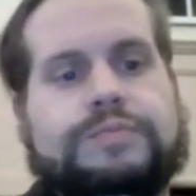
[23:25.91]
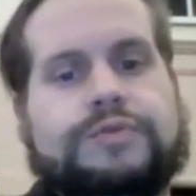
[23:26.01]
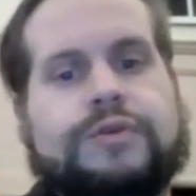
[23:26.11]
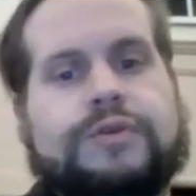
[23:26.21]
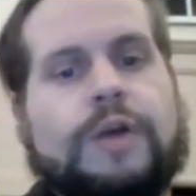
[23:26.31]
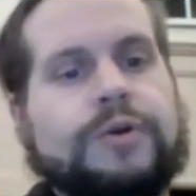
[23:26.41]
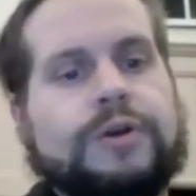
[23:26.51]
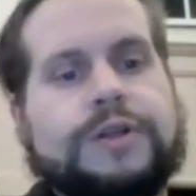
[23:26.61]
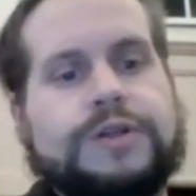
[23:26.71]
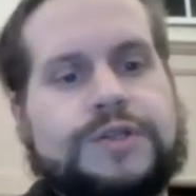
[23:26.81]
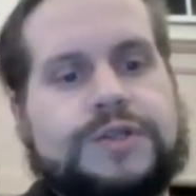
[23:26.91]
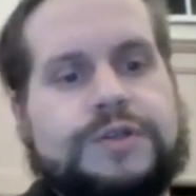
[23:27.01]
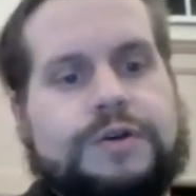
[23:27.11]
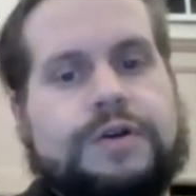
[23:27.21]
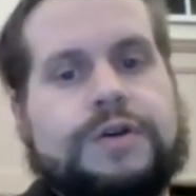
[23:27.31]
properly
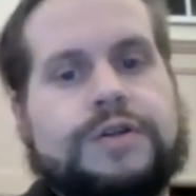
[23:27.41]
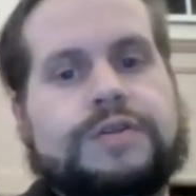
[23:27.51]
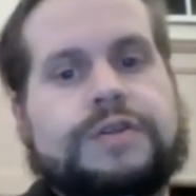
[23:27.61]
discerned